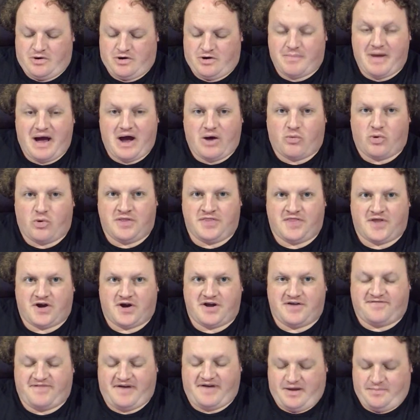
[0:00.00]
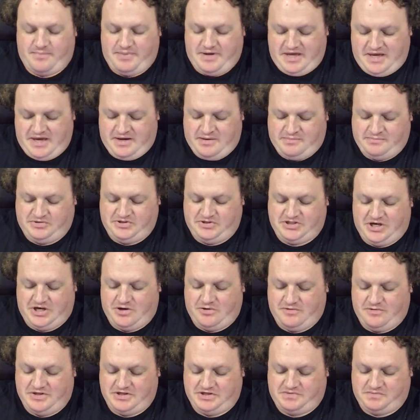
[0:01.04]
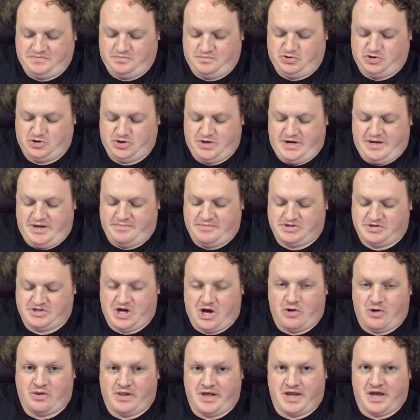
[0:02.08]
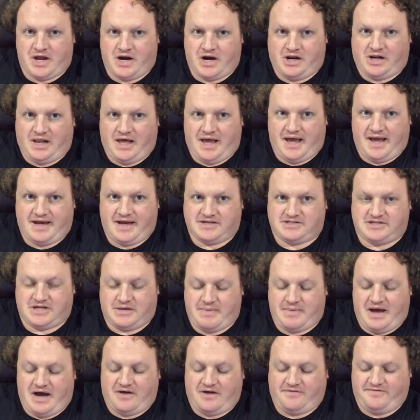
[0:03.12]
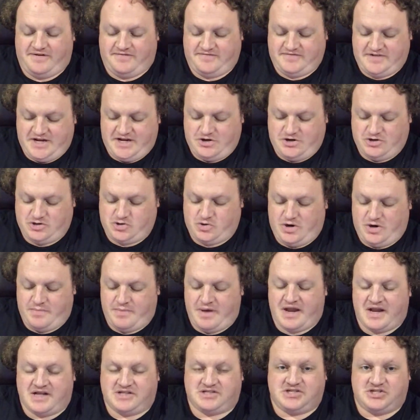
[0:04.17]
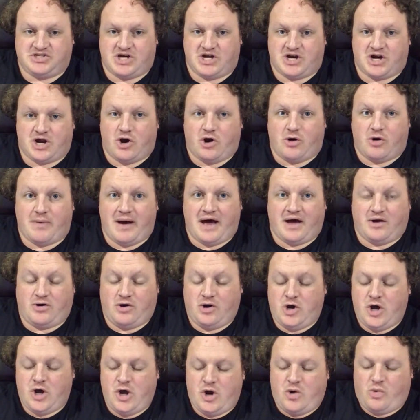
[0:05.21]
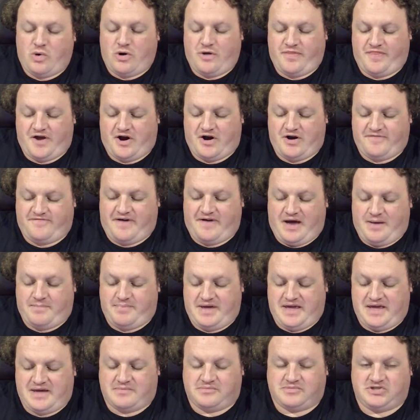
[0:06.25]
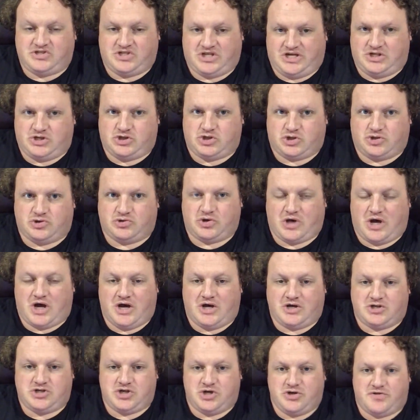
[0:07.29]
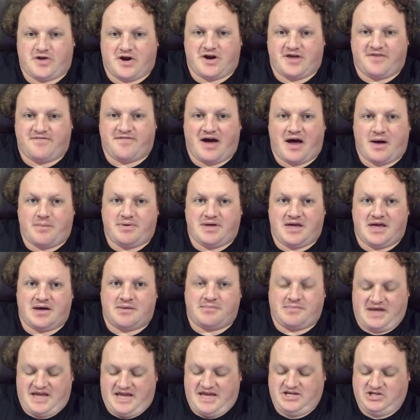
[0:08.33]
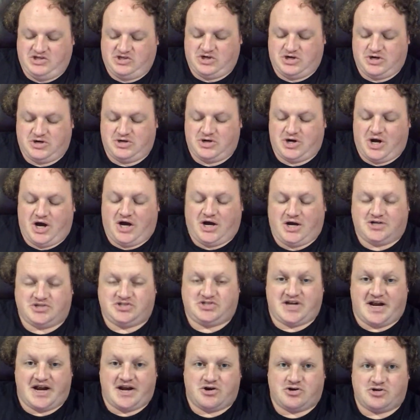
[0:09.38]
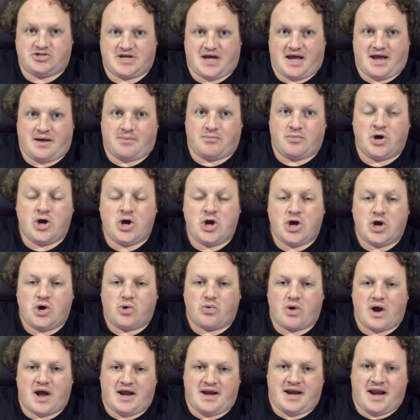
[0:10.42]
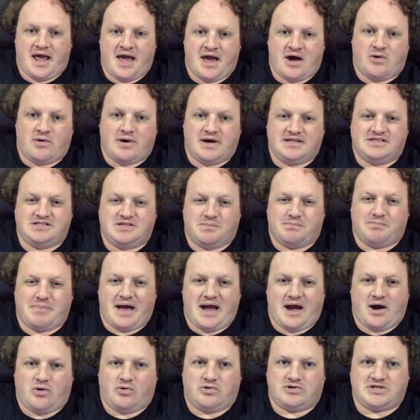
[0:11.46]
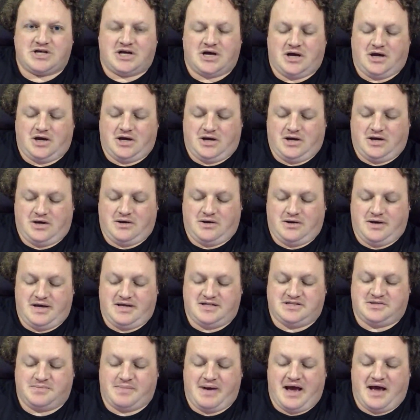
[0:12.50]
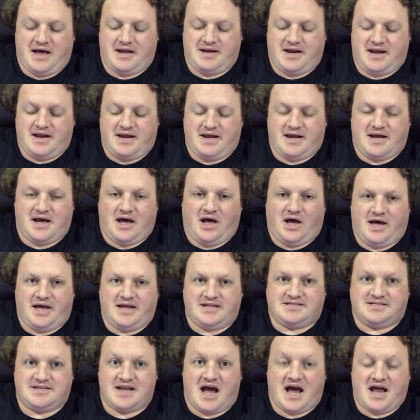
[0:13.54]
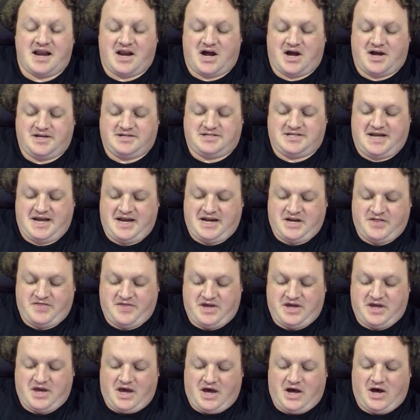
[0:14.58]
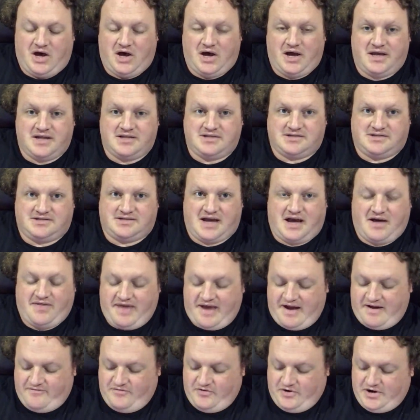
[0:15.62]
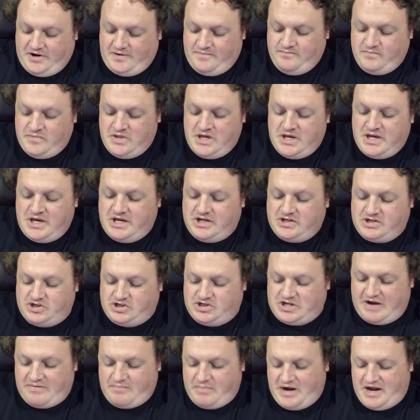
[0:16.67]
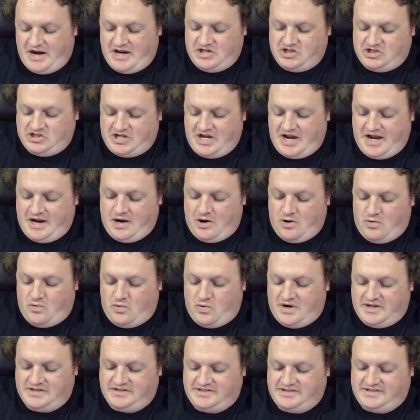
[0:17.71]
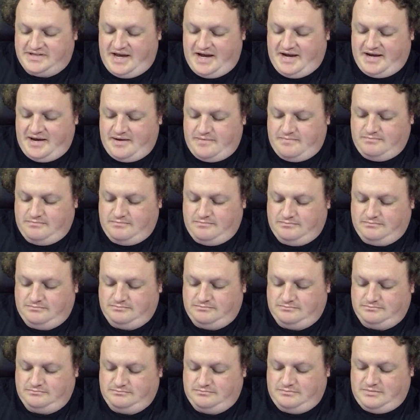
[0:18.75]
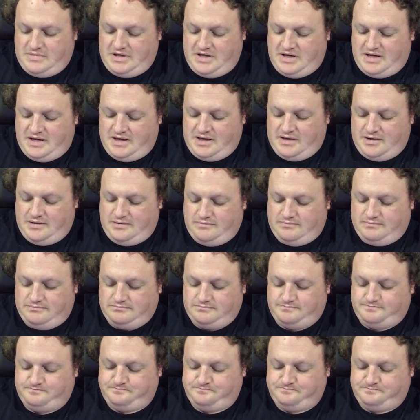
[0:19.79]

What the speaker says: about 1:35 p.m., so this stream is only going to last about 15 or 20 minutes. He's going to go about 1:35 p.m. Central, 2:35 p.m. Eastern Standard Time. Right now, it's 9:19 in in South Africa. So just everybody, just hang on 1 second, and